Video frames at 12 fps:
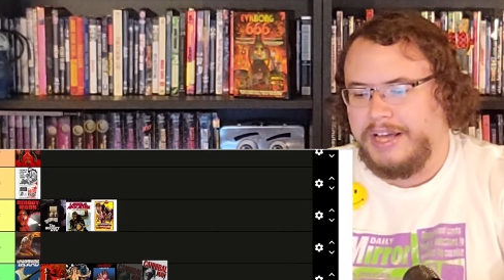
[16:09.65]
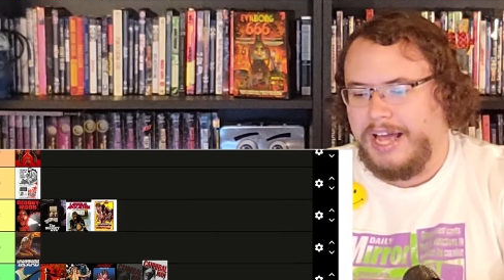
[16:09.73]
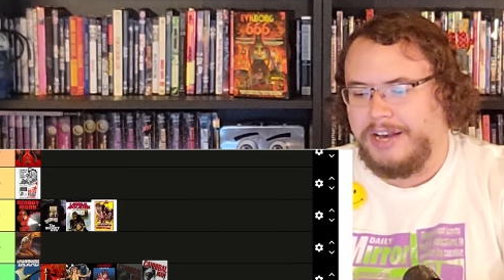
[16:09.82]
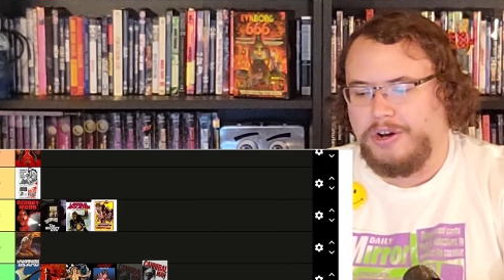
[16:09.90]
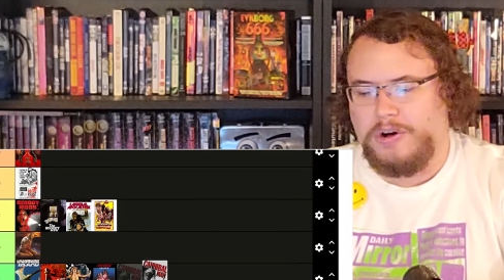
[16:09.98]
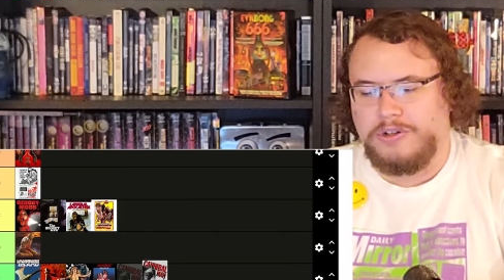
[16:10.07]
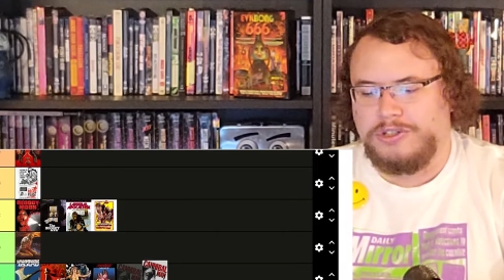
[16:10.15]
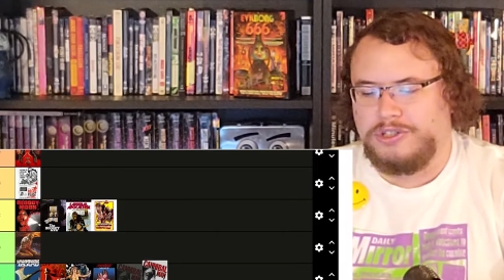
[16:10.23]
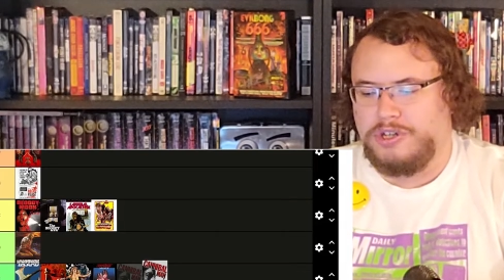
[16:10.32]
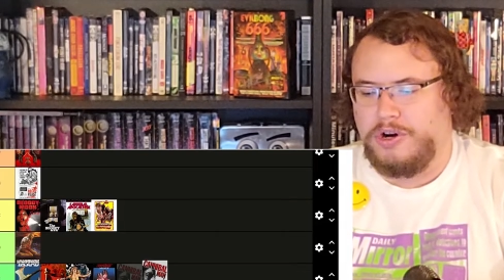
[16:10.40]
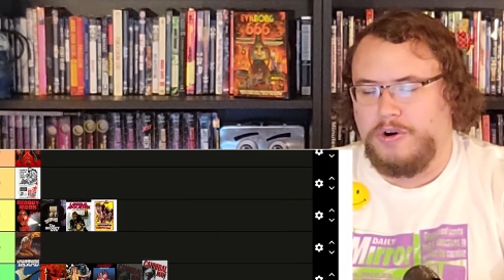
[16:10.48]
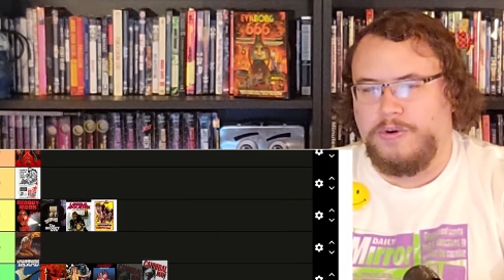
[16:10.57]
and
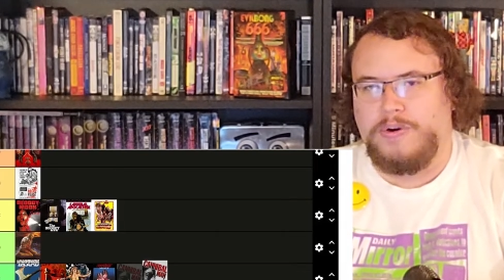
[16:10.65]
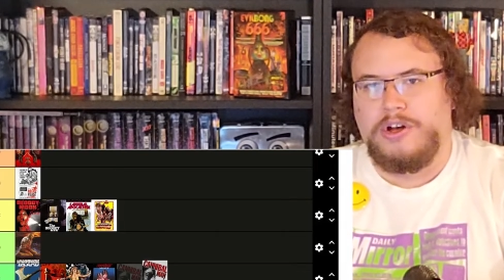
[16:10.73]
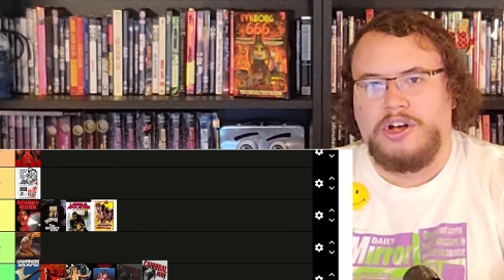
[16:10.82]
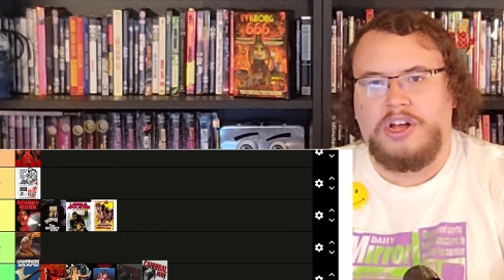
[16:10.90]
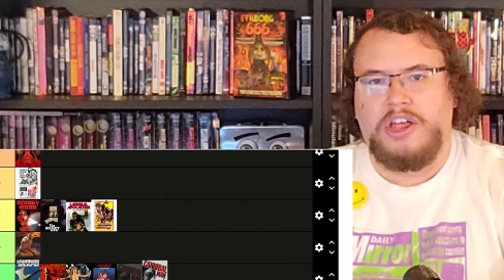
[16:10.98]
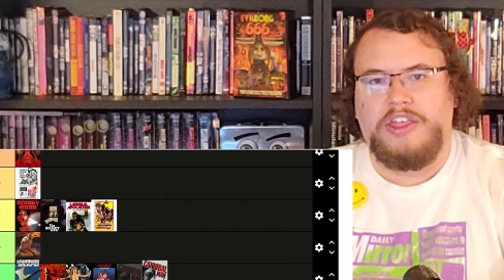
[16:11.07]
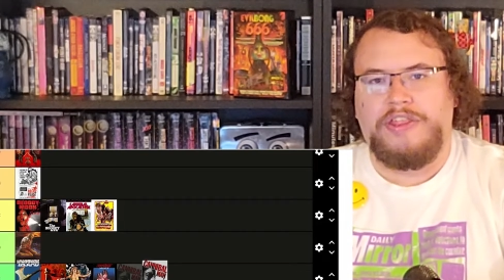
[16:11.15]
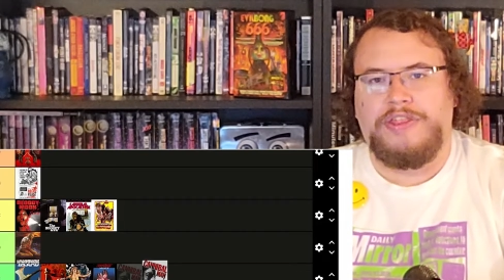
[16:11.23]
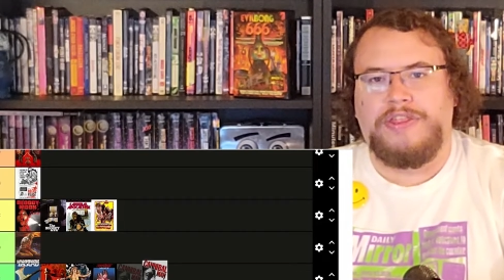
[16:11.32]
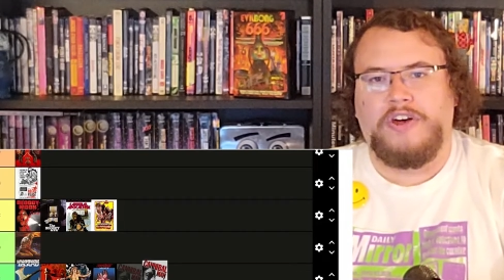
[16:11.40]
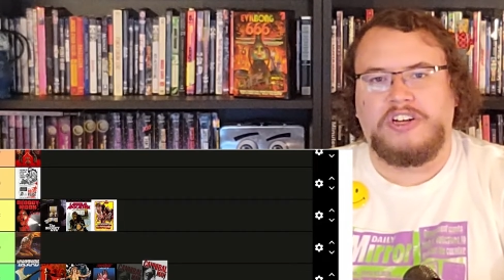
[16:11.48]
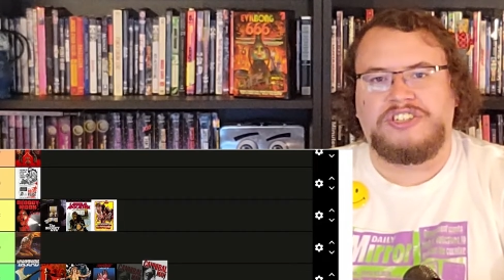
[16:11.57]
also
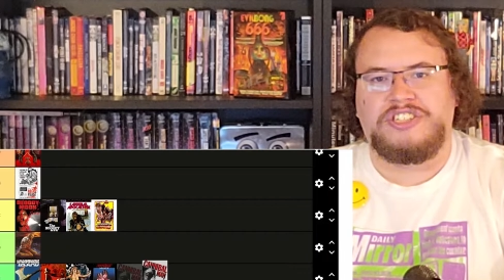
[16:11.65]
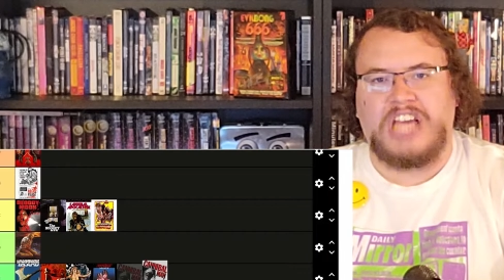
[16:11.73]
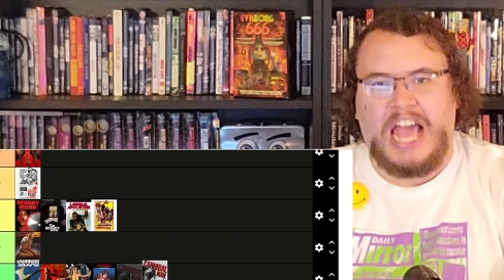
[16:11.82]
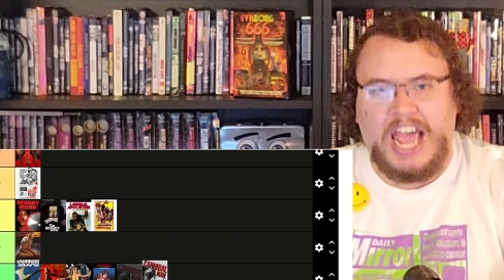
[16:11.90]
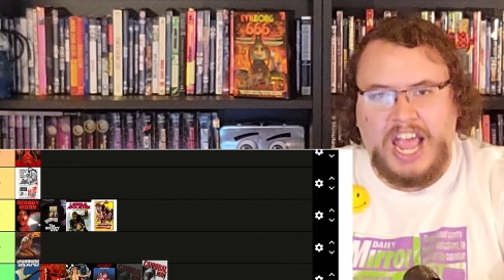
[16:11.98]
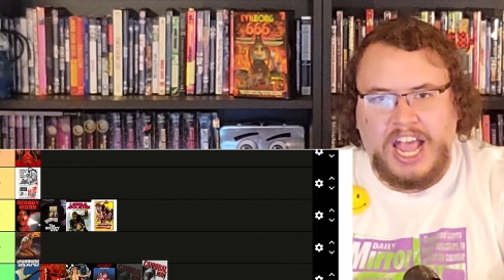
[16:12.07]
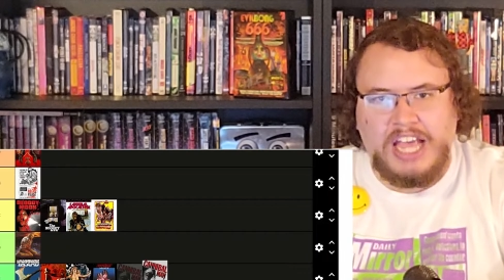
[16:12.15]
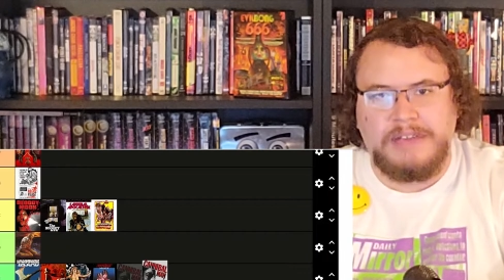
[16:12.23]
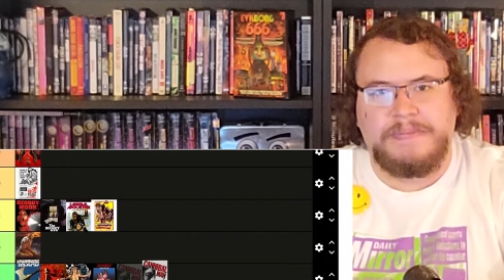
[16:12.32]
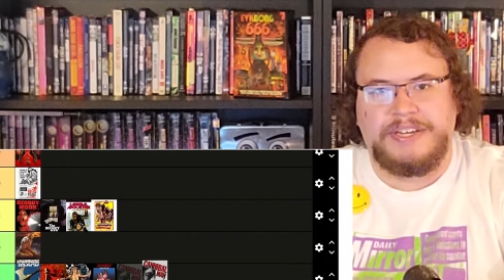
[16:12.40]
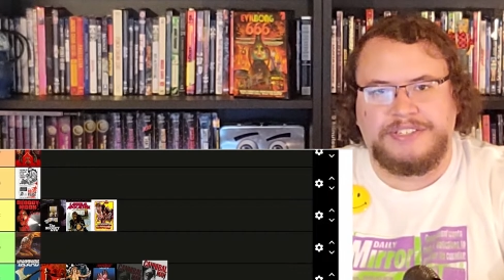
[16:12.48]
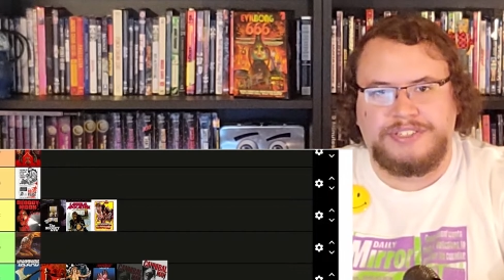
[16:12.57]
the
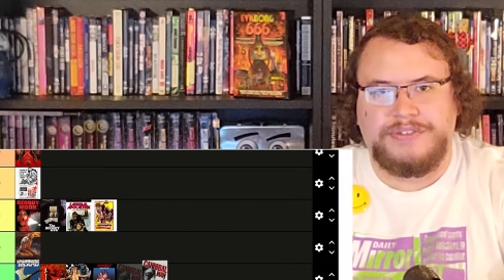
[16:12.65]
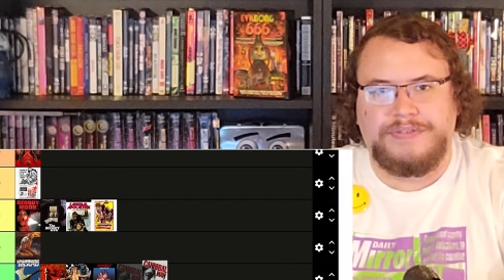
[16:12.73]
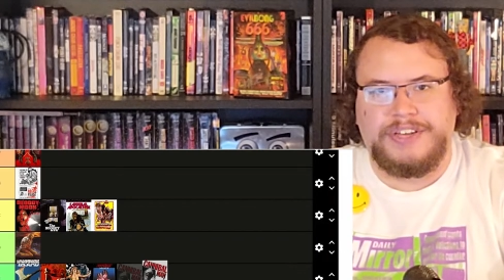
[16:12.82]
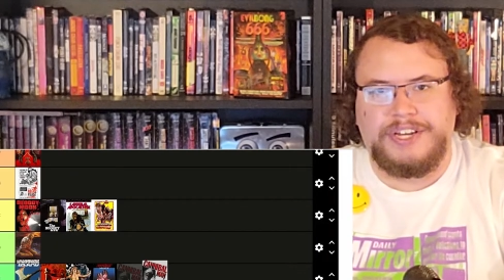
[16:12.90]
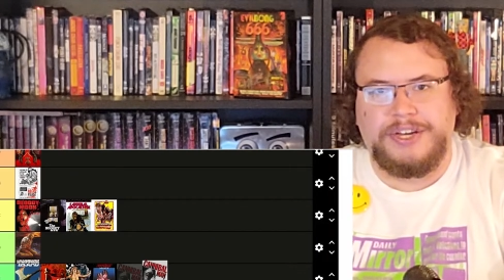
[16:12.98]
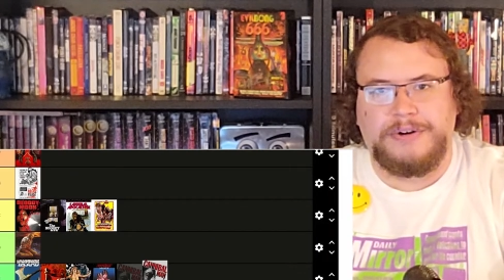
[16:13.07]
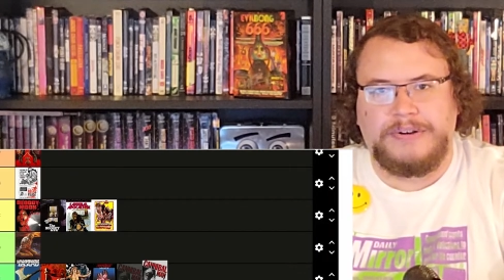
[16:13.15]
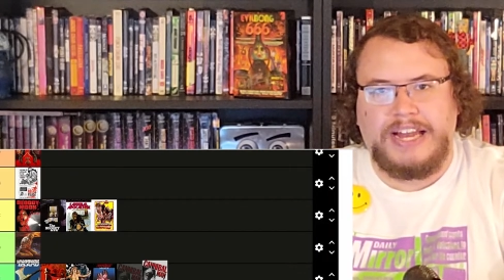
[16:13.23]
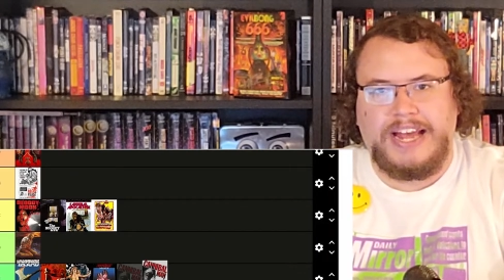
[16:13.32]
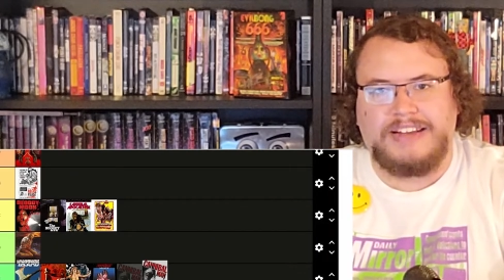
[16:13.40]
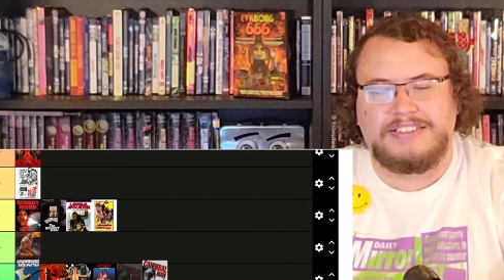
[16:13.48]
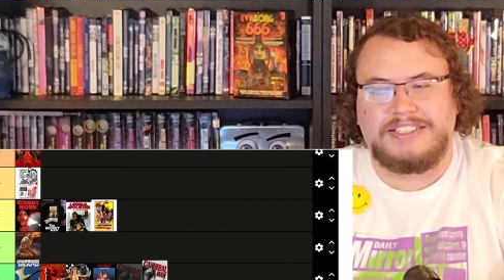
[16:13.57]
tamest video
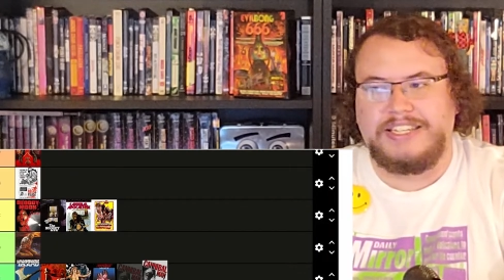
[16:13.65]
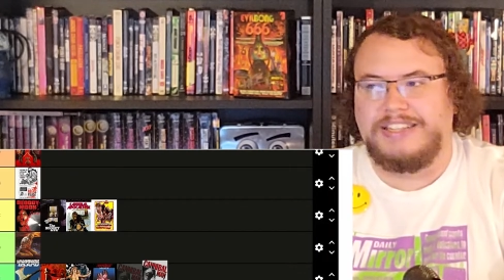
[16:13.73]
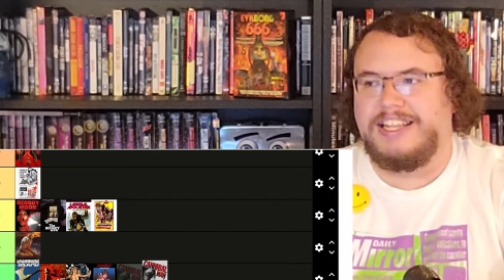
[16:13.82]
nasty.